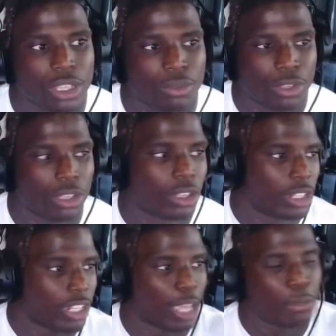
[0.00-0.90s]
If you,
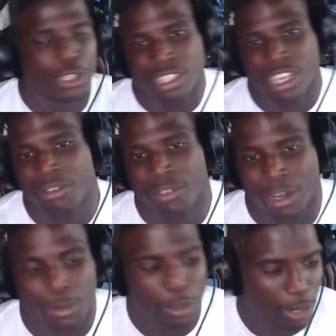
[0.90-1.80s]
name me your top
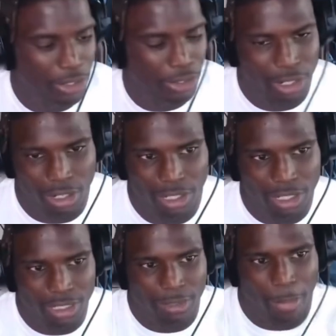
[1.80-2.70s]
five running backs right now.